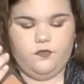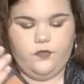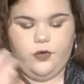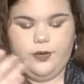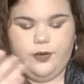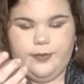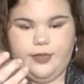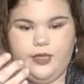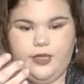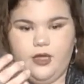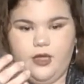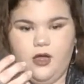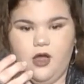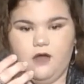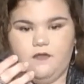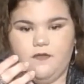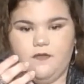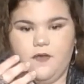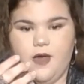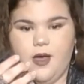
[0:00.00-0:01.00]
formula
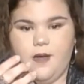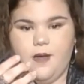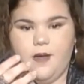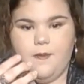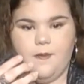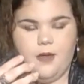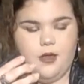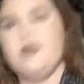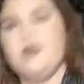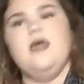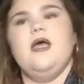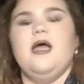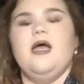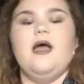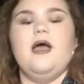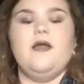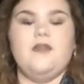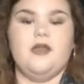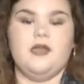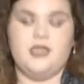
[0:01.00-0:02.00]
of them.
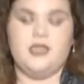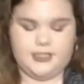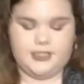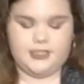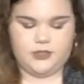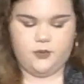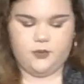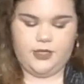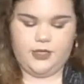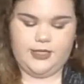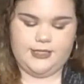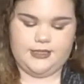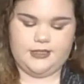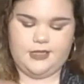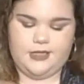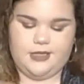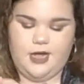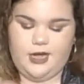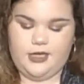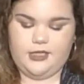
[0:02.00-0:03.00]
And then this one is
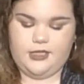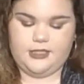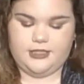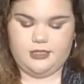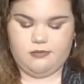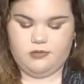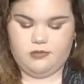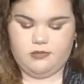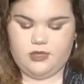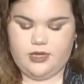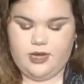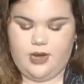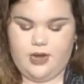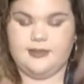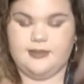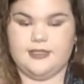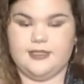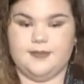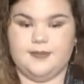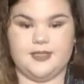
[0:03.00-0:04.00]
the kind of the same thing.
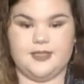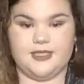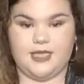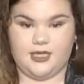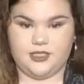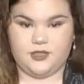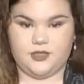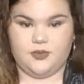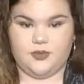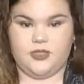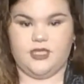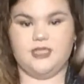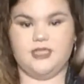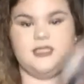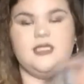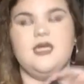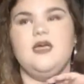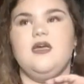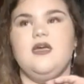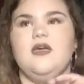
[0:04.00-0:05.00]
I was obsessed with
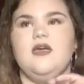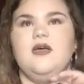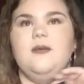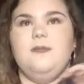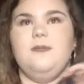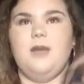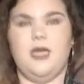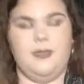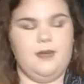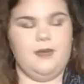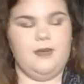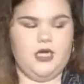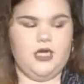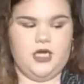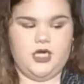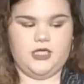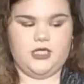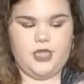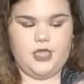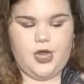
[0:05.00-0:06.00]
this many
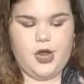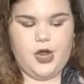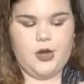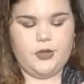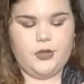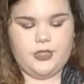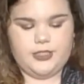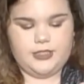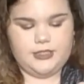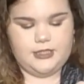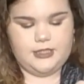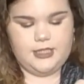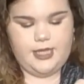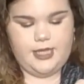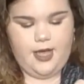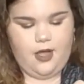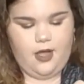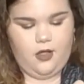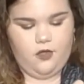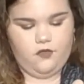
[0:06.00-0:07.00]
years ago. This is the
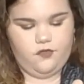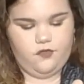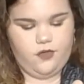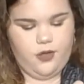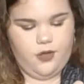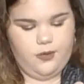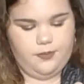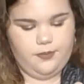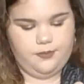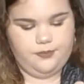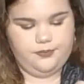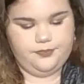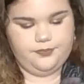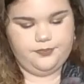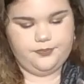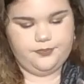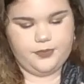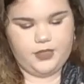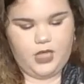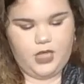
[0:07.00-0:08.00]
e.l.f.
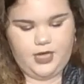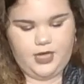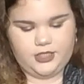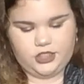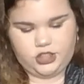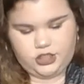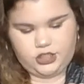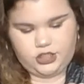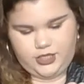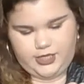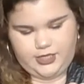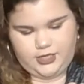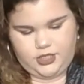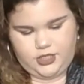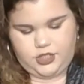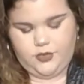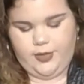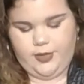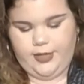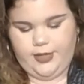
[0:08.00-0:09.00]
blush
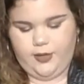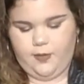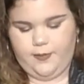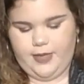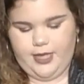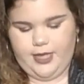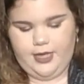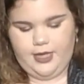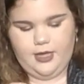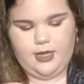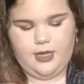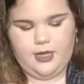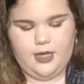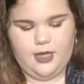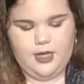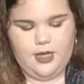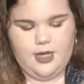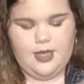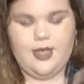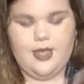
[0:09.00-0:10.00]
in Twinkle Pink,
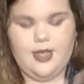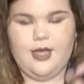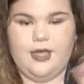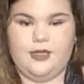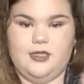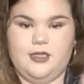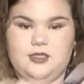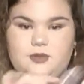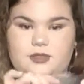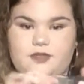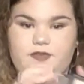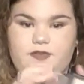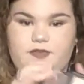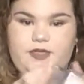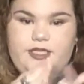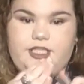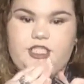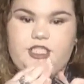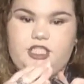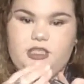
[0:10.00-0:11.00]
and this was a
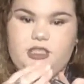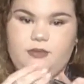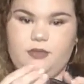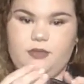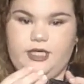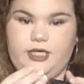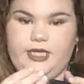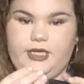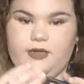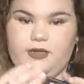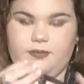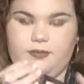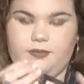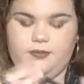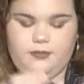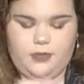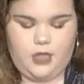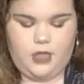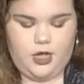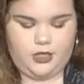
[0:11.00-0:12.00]
very shimmery
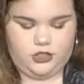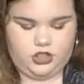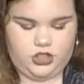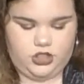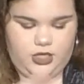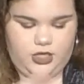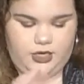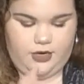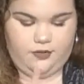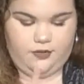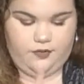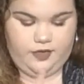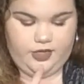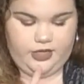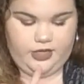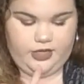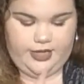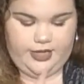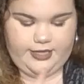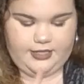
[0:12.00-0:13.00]
blush, and I
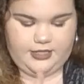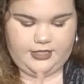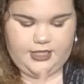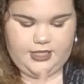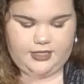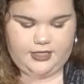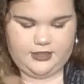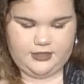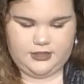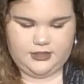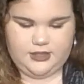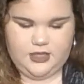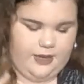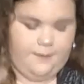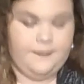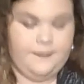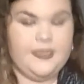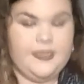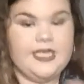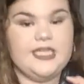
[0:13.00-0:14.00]
really liked this, like
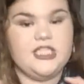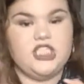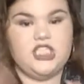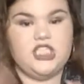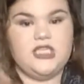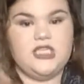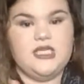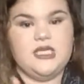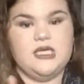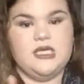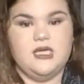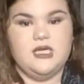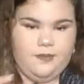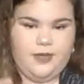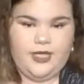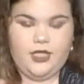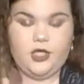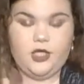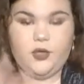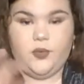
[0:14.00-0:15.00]
a peachy
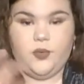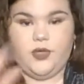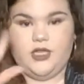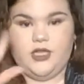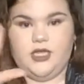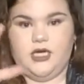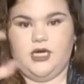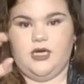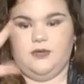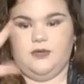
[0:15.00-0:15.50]
pink with